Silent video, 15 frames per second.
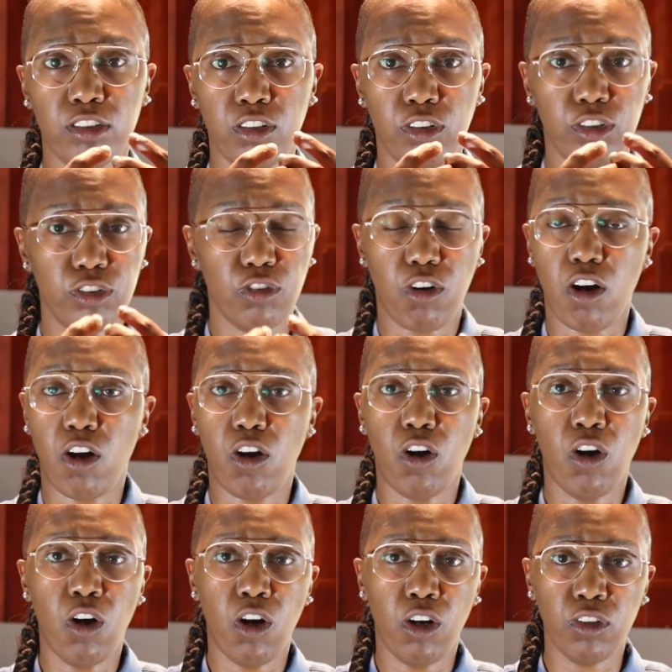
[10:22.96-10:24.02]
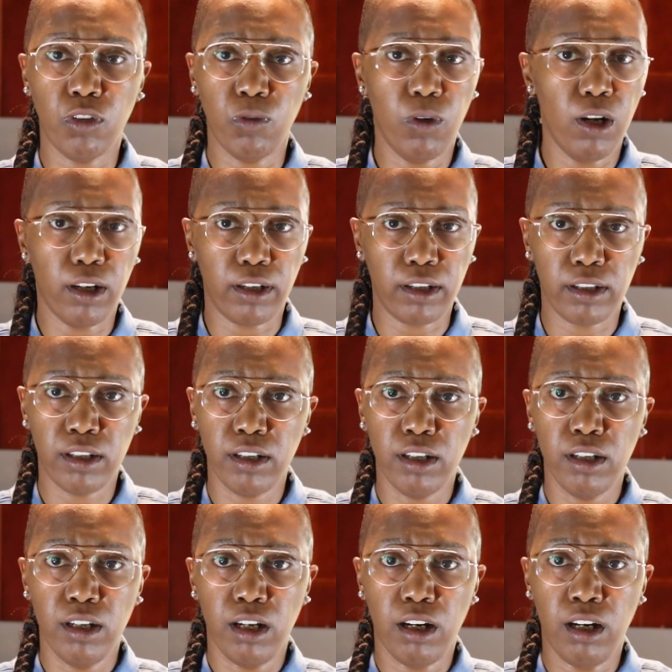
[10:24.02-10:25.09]
is gonna draw all the water,
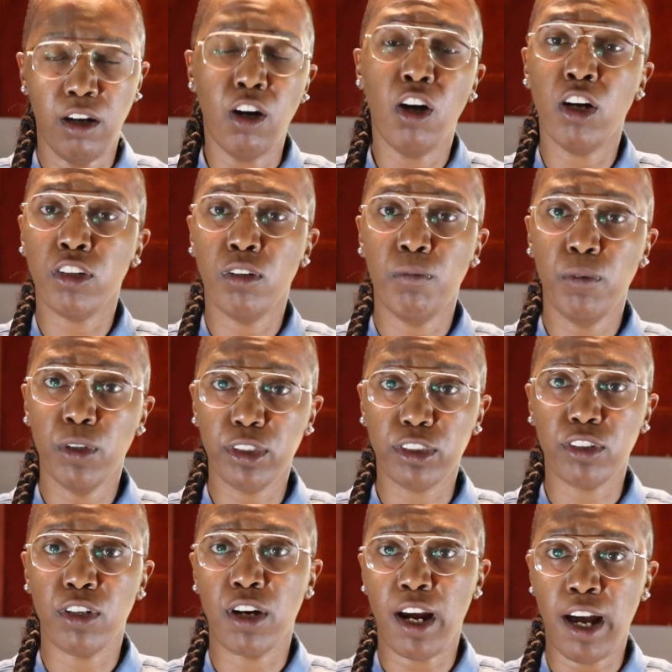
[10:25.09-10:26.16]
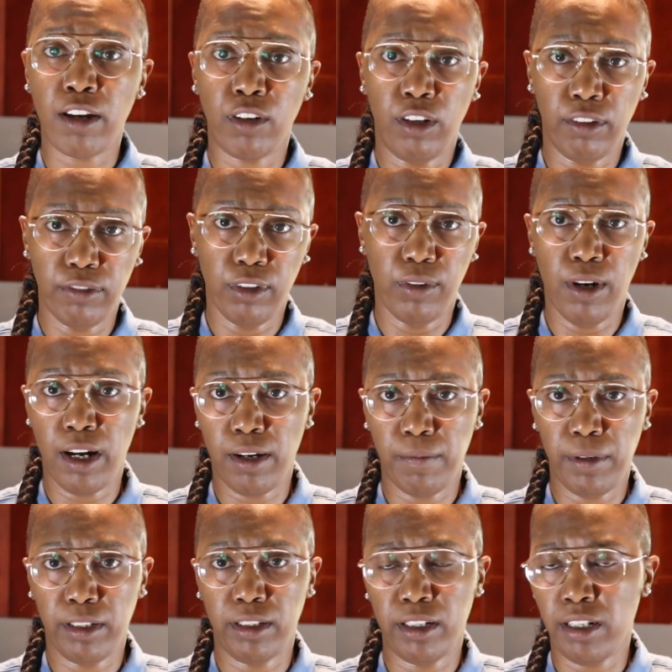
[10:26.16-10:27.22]
all the moisture out of the
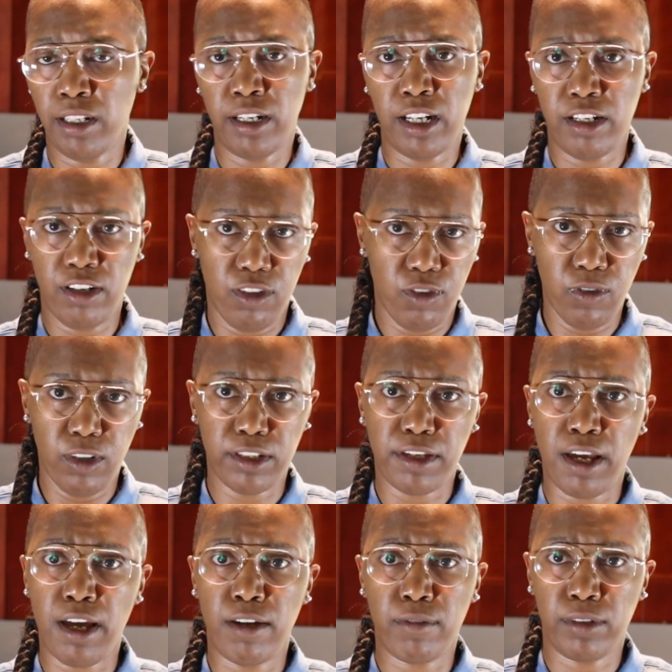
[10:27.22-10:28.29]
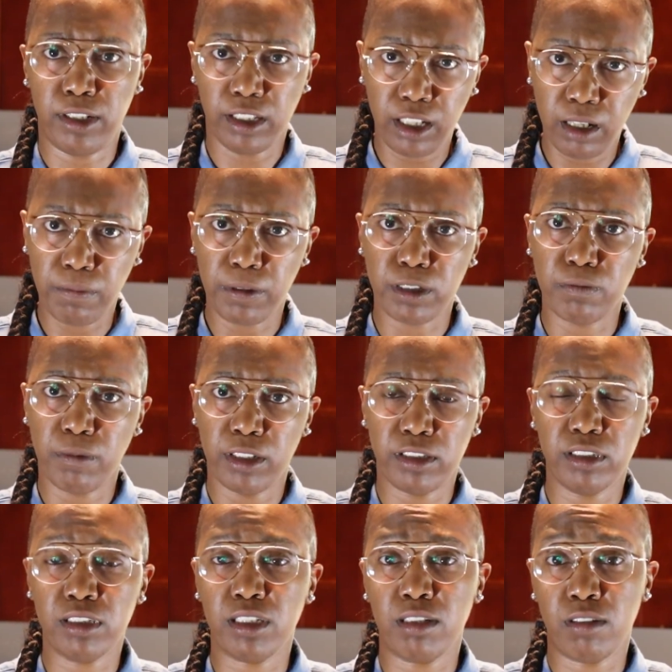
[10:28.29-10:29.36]
watermelon, and I don't want that. I wanna keep as
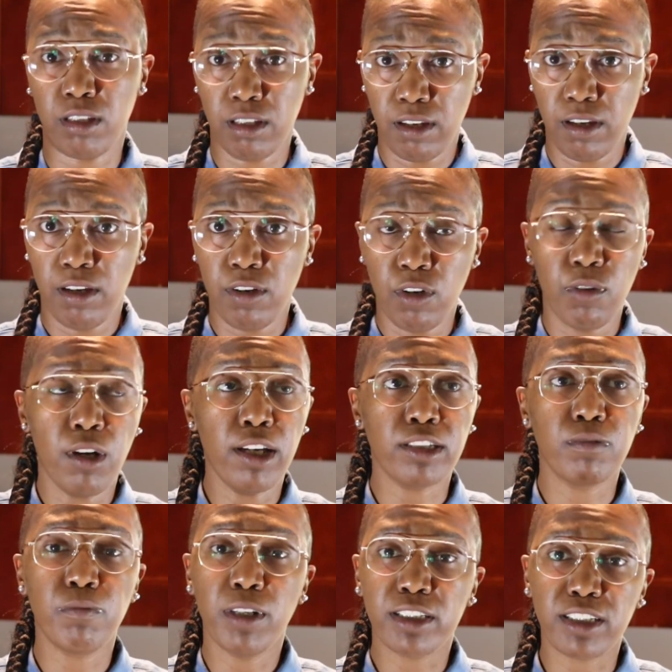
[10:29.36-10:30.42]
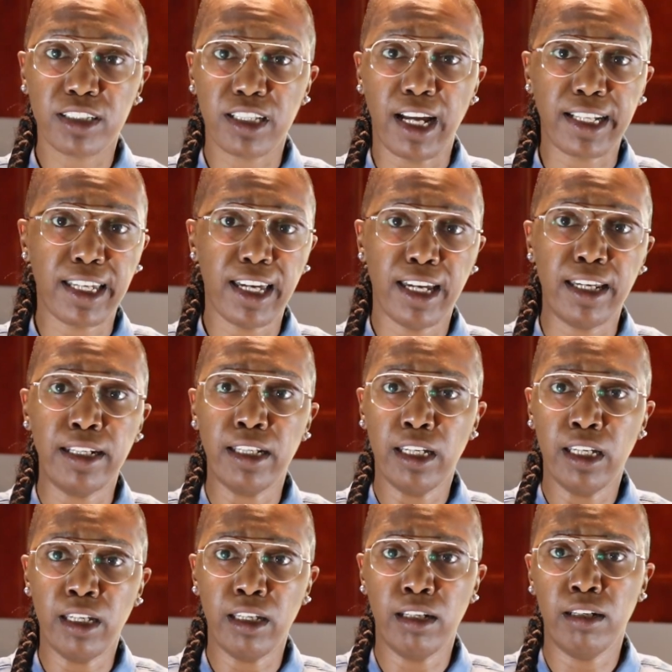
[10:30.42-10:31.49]
much as I can
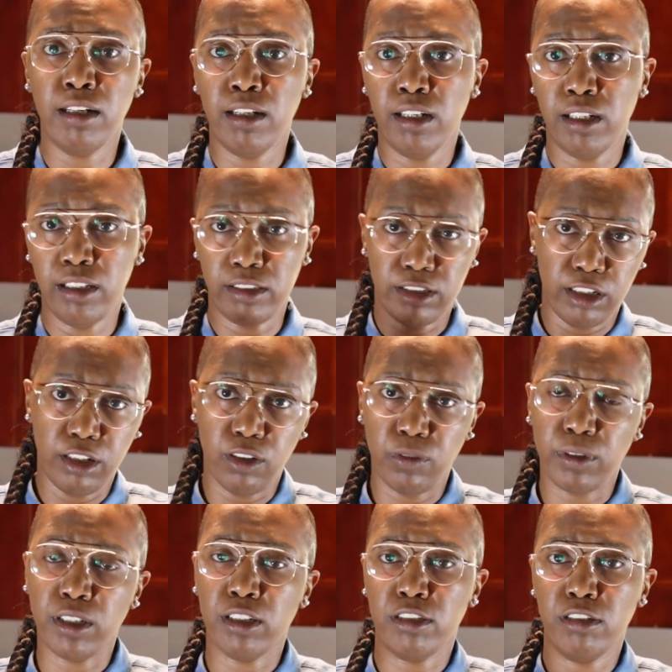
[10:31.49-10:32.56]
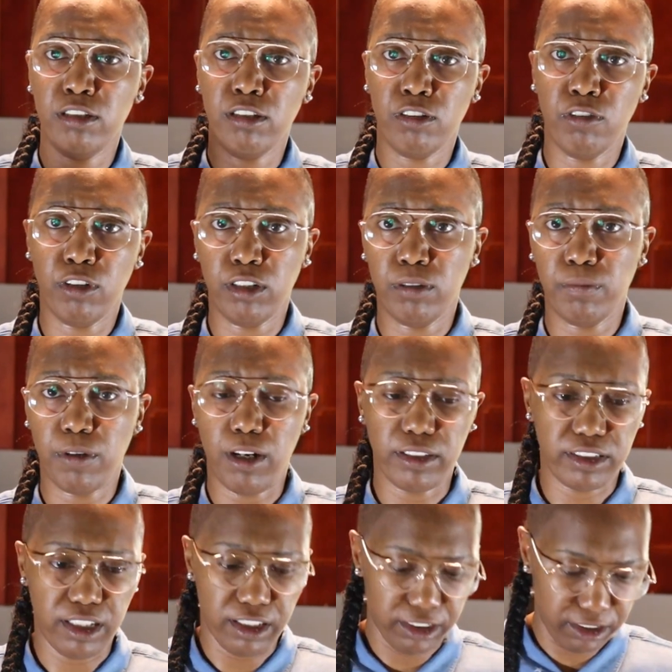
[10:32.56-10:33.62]
in until we get to the grilling
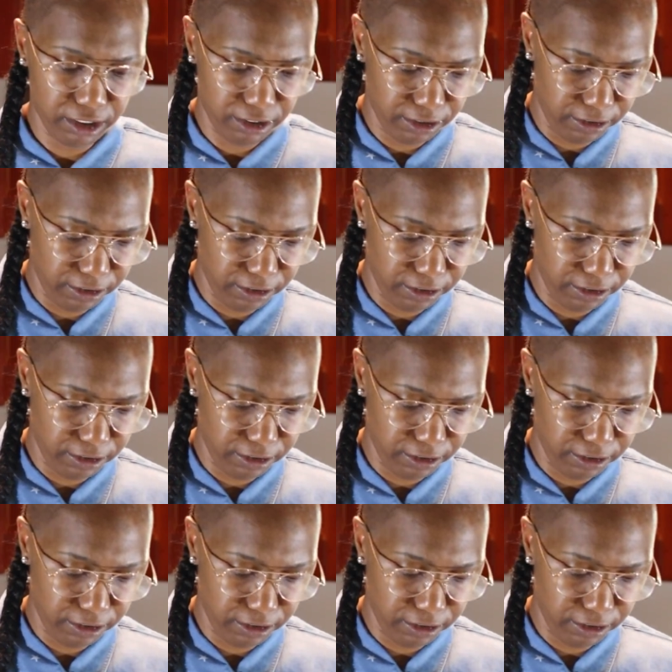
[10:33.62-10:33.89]
process.